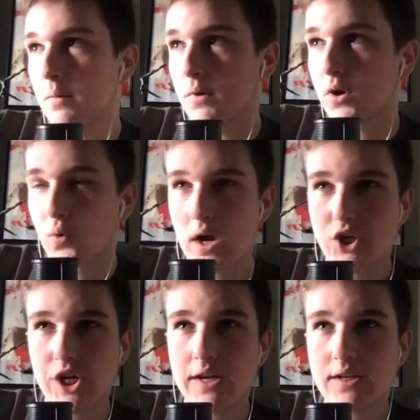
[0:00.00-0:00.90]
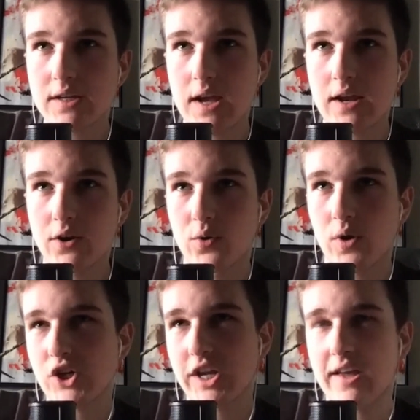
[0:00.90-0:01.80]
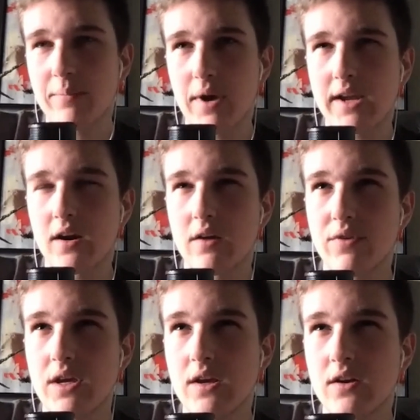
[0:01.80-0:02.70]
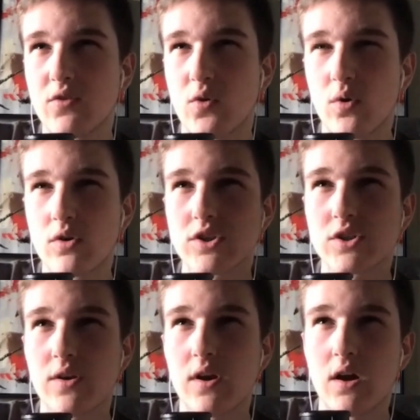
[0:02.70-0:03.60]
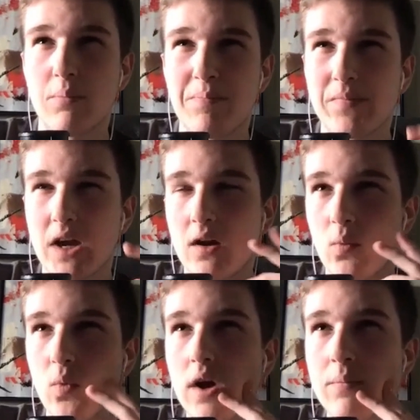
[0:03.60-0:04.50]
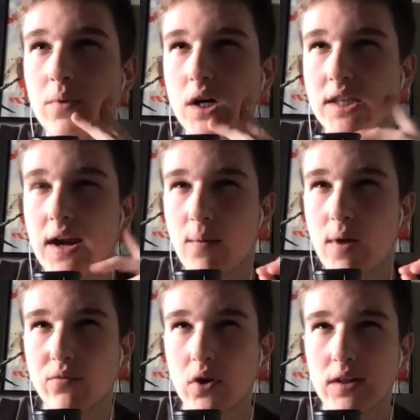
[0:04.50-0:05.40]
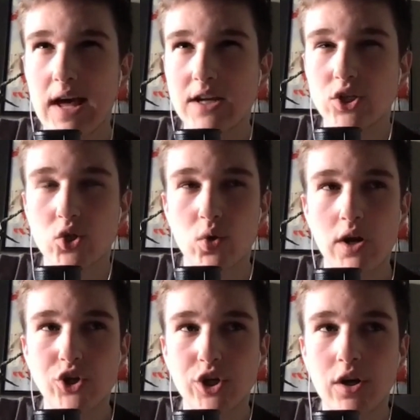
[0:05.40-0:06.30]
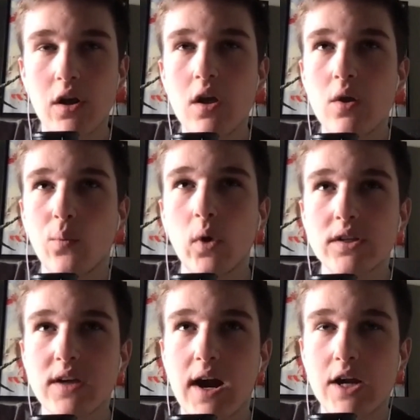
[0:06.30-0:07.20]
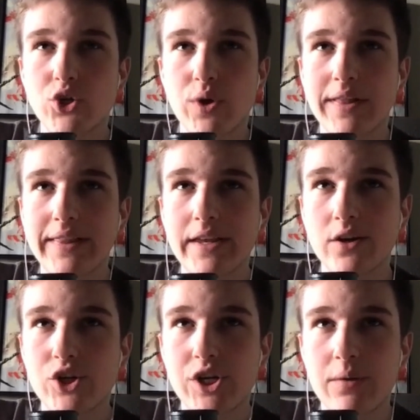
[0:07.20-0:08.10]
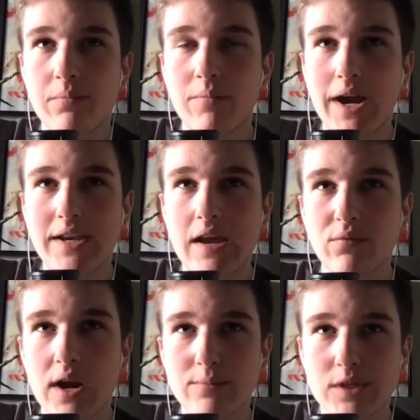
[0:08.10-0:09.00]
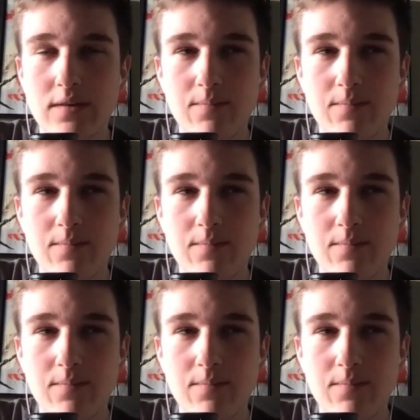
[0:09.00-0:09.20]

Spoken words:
Crush It and Crushing It by Gary Vee, of course. One book that I read for a lot of structure was EntreLeadership by Dave Ramsey.